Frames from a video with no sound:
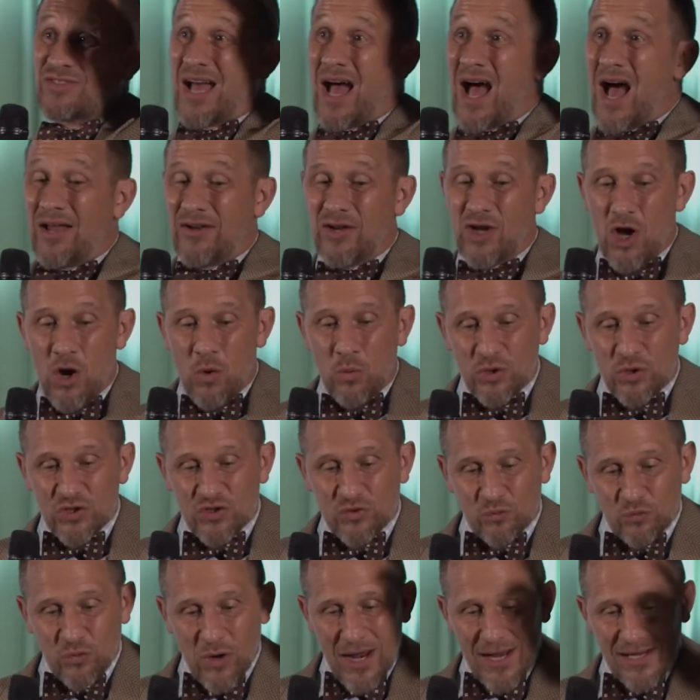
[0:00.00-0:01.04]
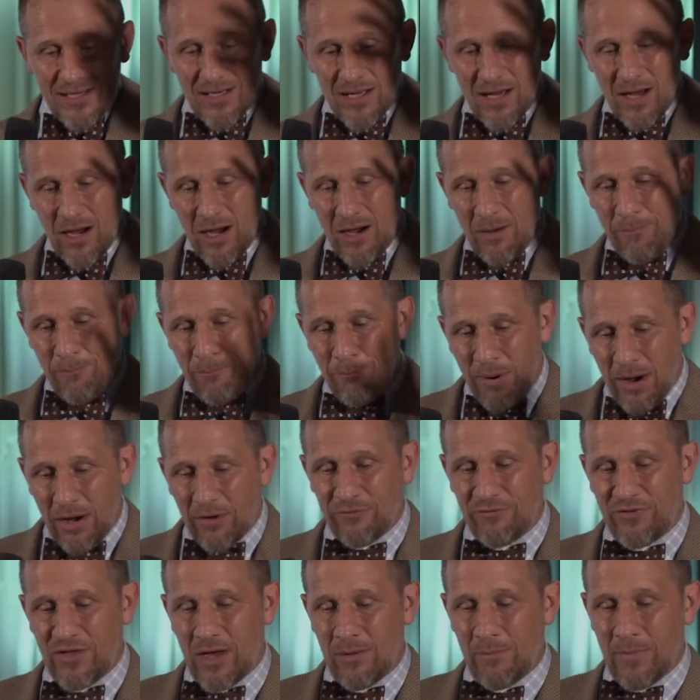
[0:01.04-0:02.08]
God was right above
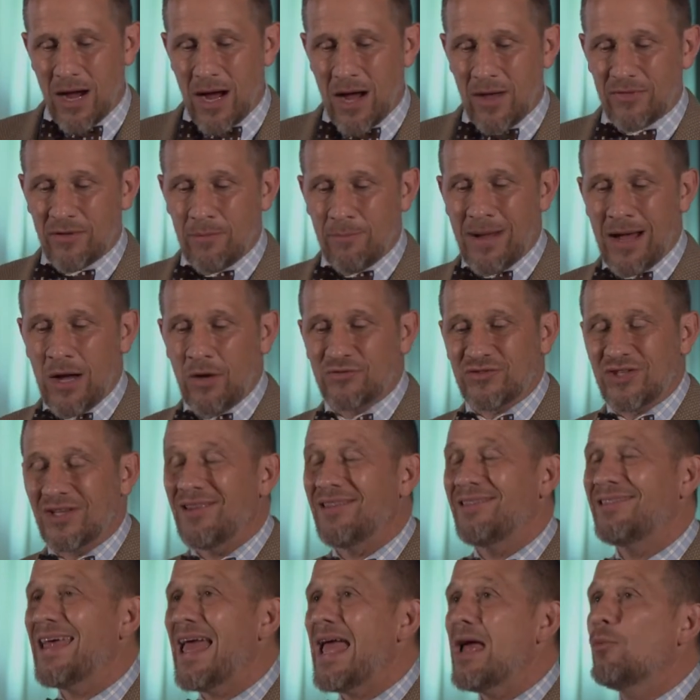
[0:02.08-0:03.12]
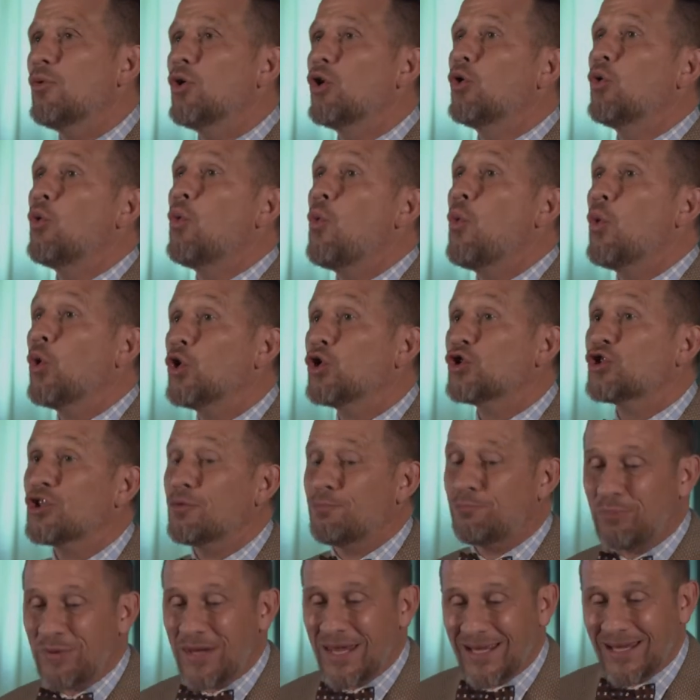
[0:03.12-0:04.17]
them on the mountain, they were
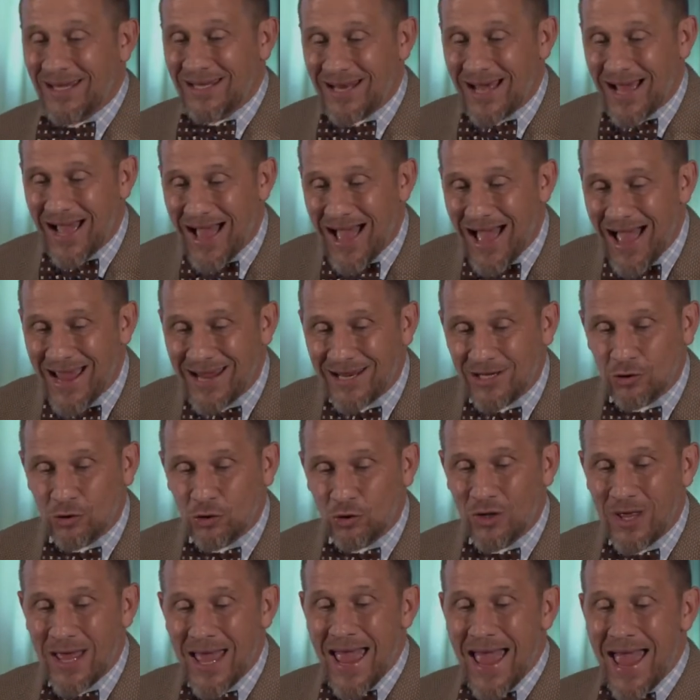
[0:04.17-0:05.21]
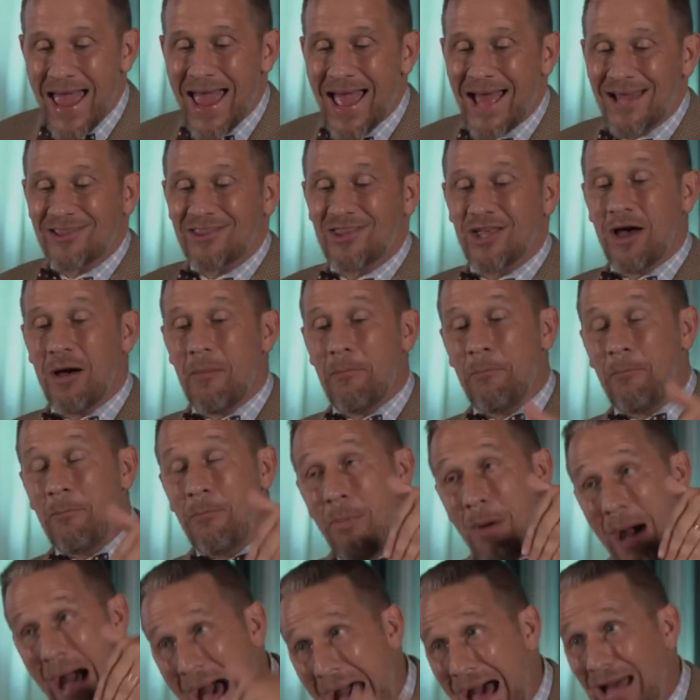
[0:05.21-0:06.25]
worshiping an idol at the
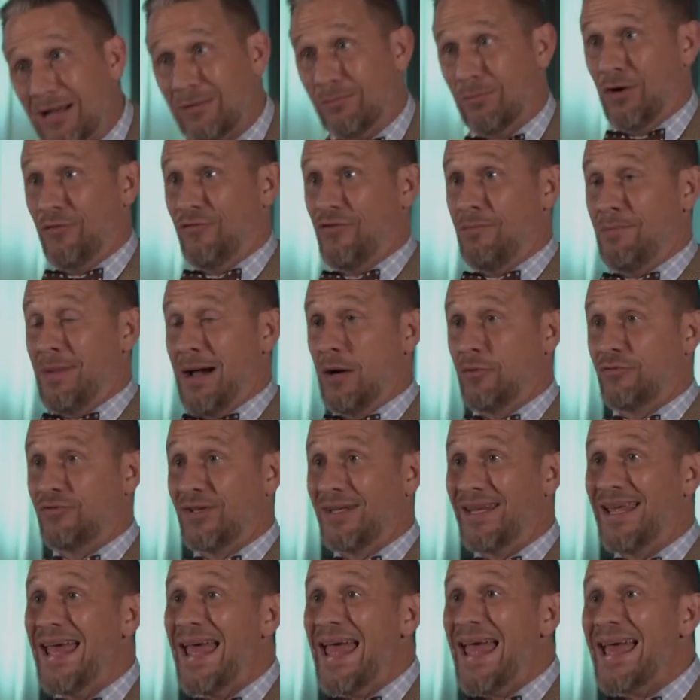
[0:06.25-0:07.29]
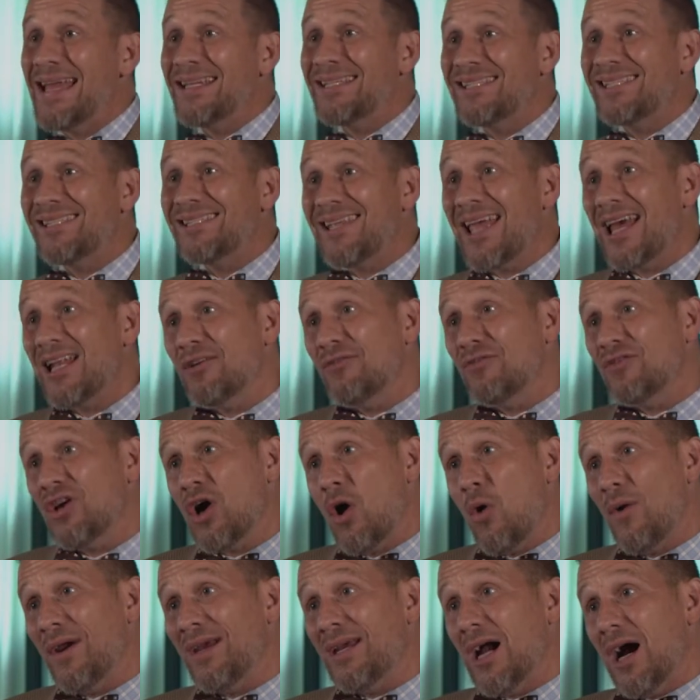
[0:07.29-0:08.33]
bottom of the mountain. Instead of
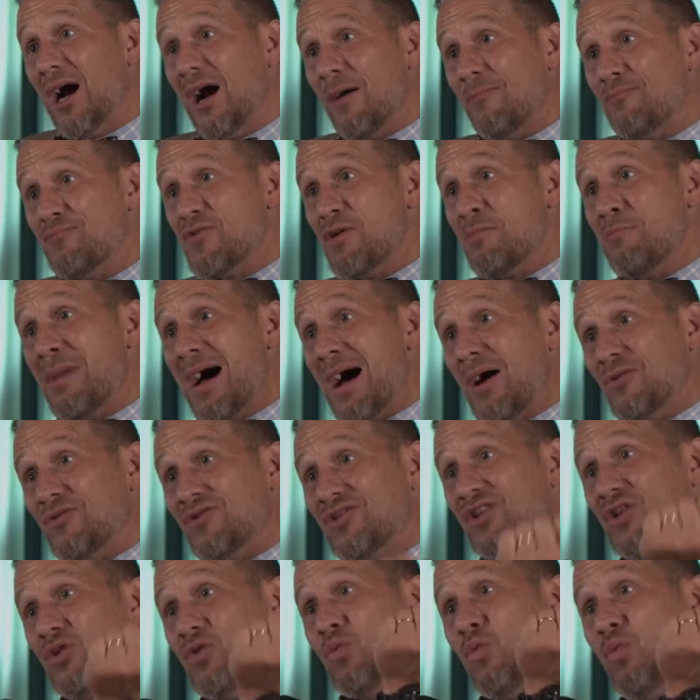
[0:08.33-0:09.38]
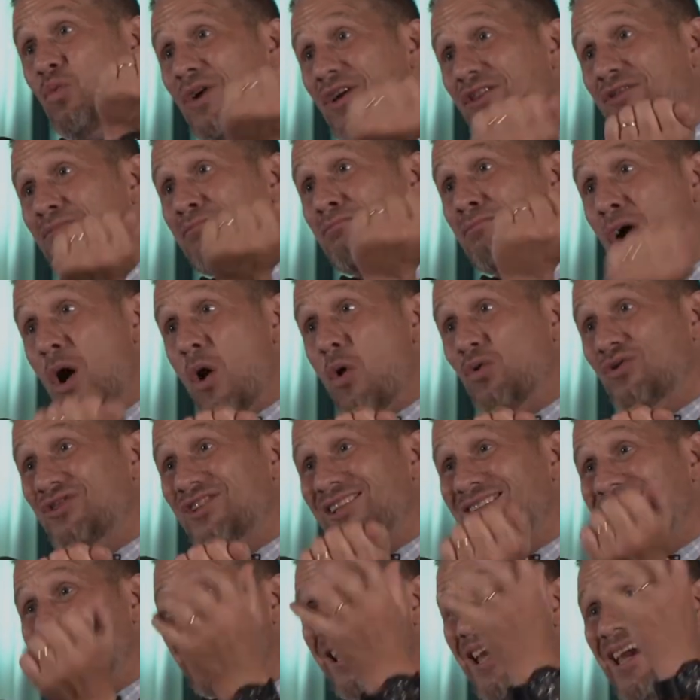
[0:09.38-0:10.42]
going up the mountain with
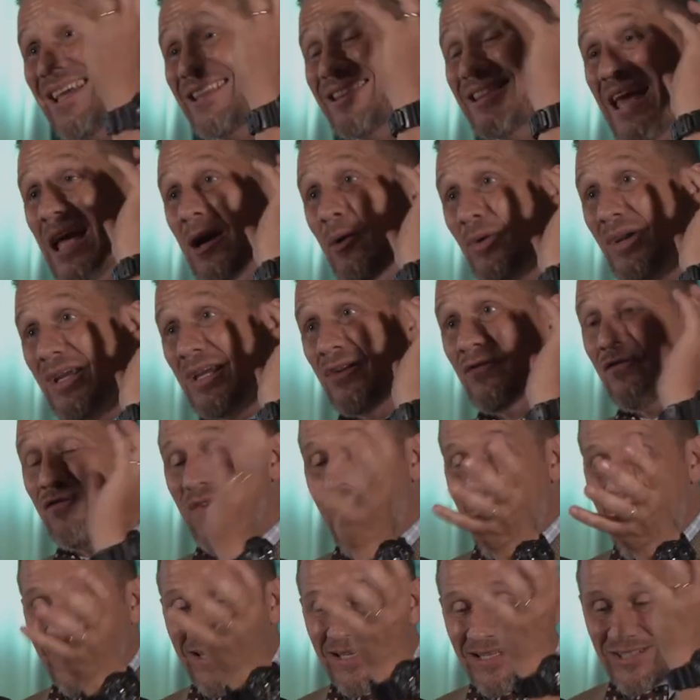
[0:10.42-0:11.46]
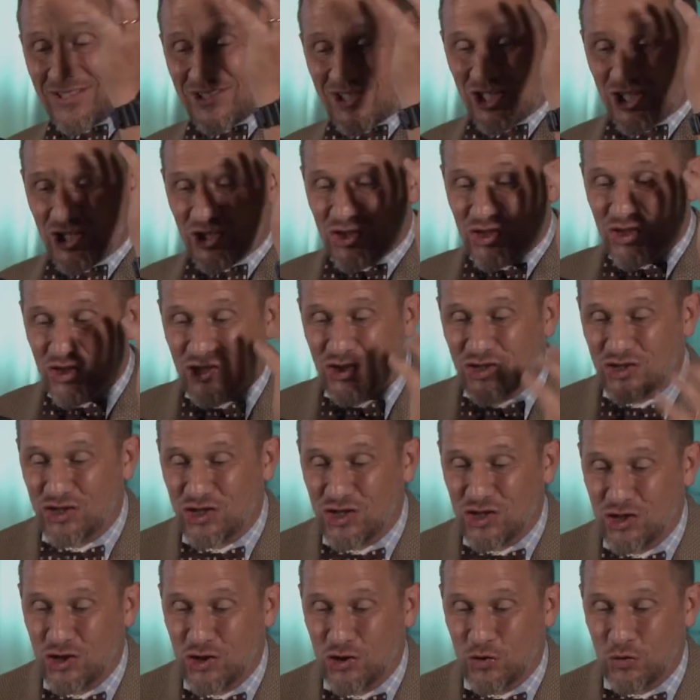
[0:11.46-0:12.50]
Moses like they were invited to
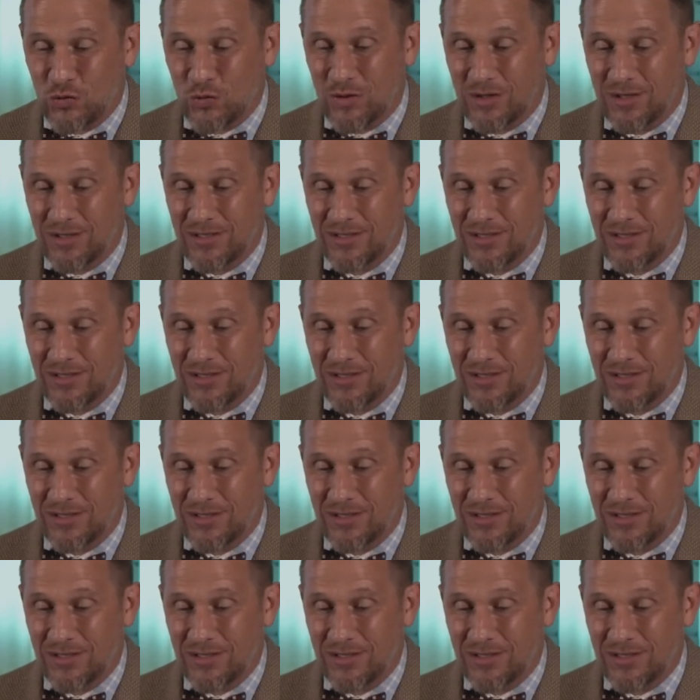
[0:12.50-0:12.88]
do,